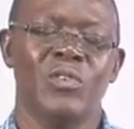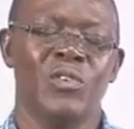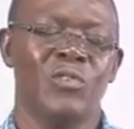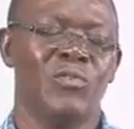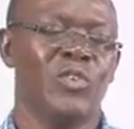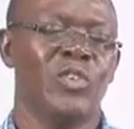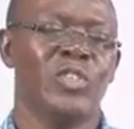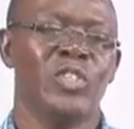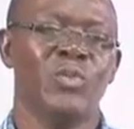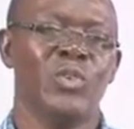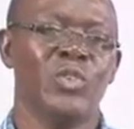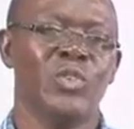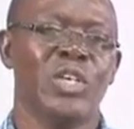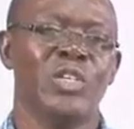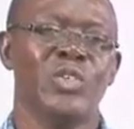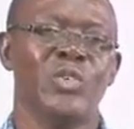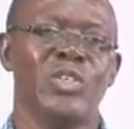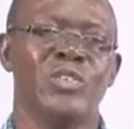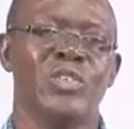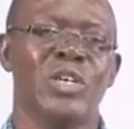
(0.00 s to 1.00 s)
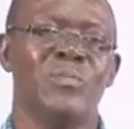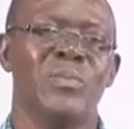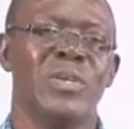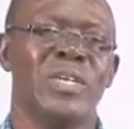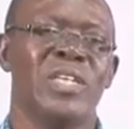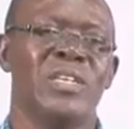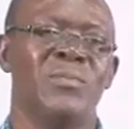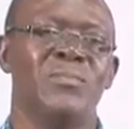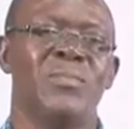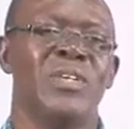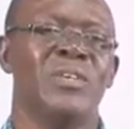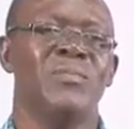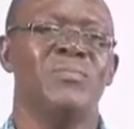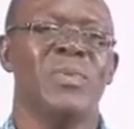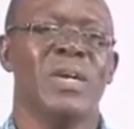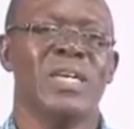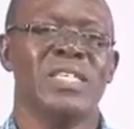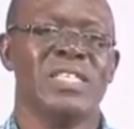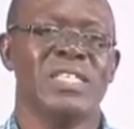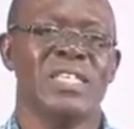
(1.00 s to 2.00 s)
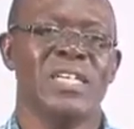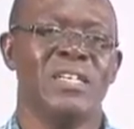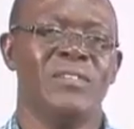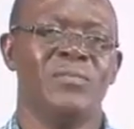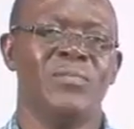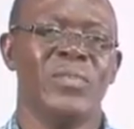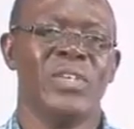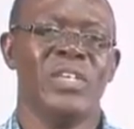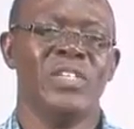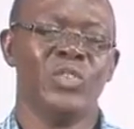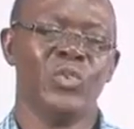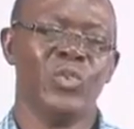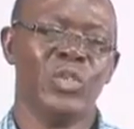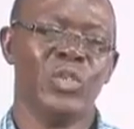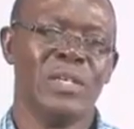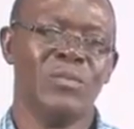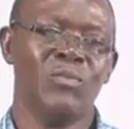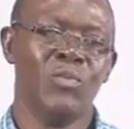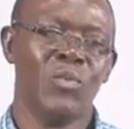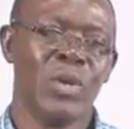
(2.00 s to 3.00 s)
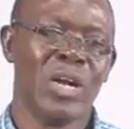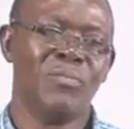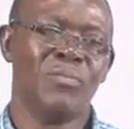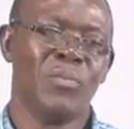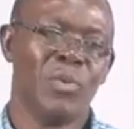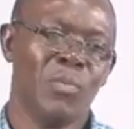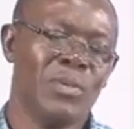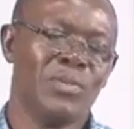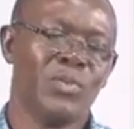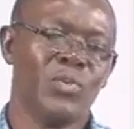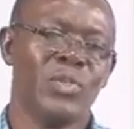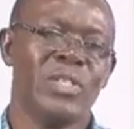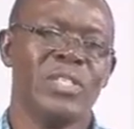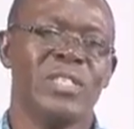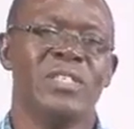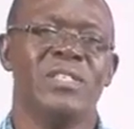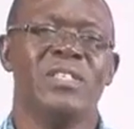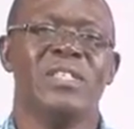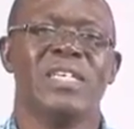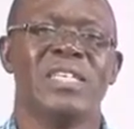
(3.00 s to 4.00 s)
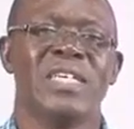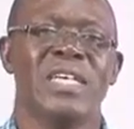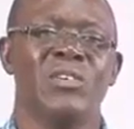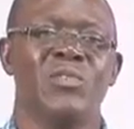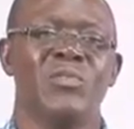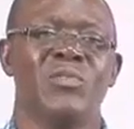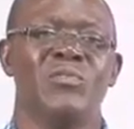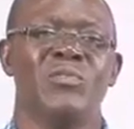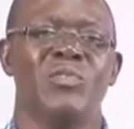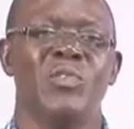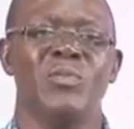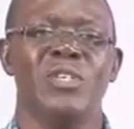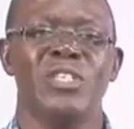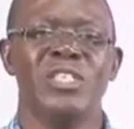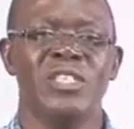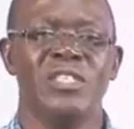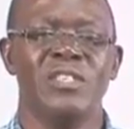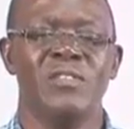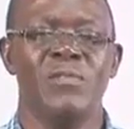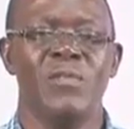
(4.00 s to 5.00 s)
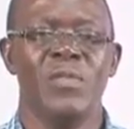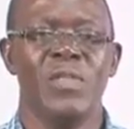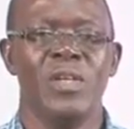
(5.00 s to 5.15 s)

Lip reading: Obviously, what you are doing, you are being impartial, and so then we will have problems with that kind of information.